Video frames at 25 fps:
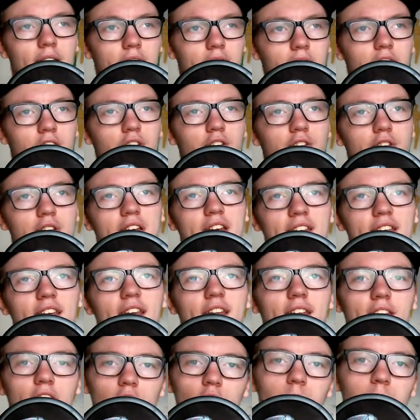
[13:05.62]
you can
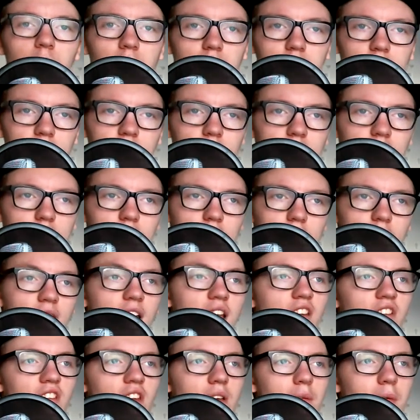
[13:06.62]
get duplicates,
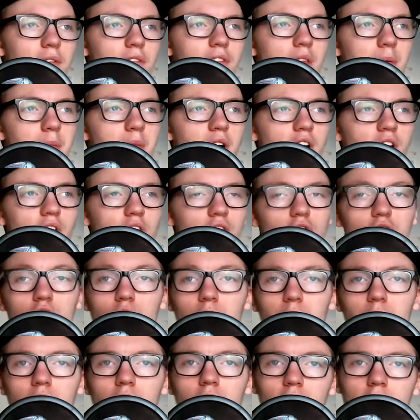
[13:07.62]
and some of them are
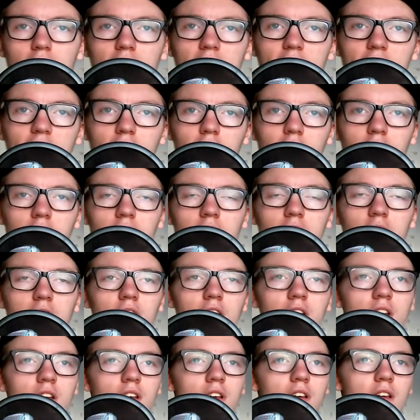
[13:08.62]
super rare,
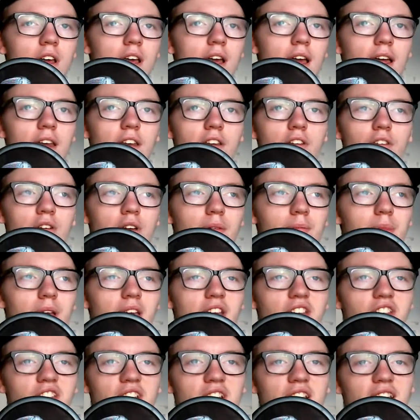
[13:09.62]
and you can
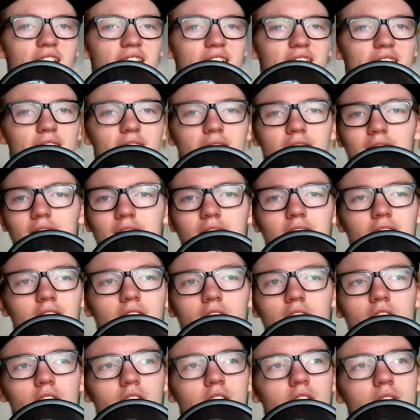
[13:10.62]
basically, like,
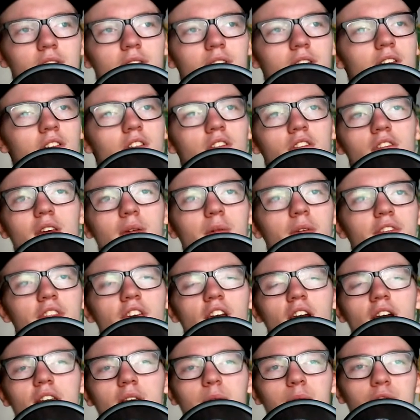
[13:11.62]
some of the
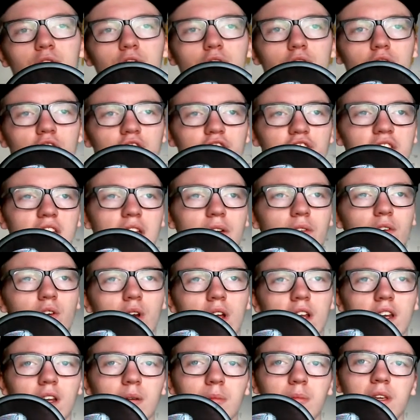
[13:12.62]
items you'll just never
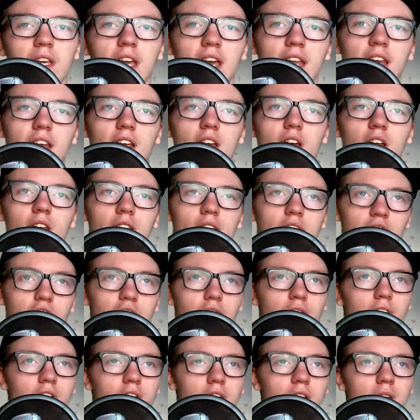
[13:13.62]
end up getting unless you
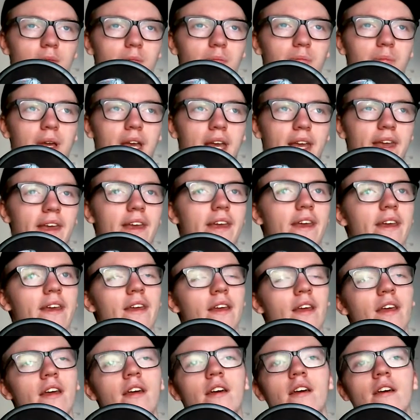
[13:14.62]
fucking pay
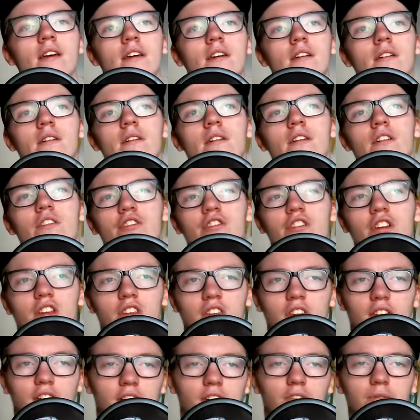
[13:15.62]
a shit
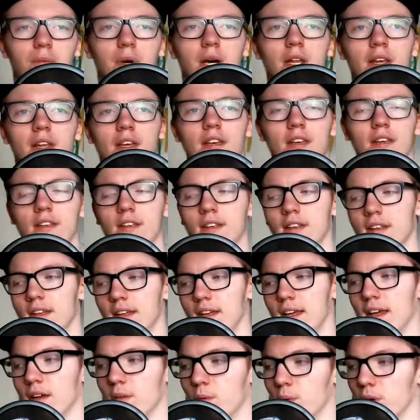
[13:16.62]
ton of money,
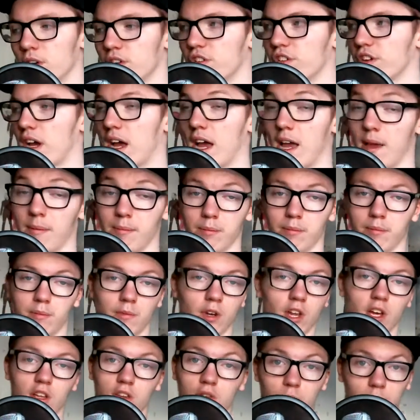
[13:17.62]
which I'm
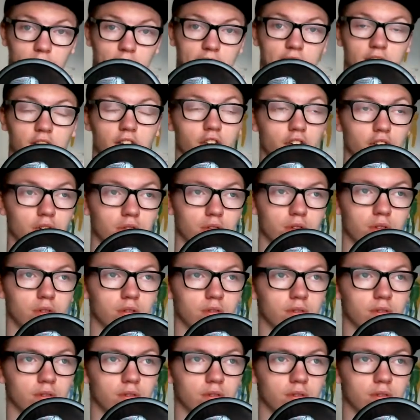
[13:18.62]
not willing to do.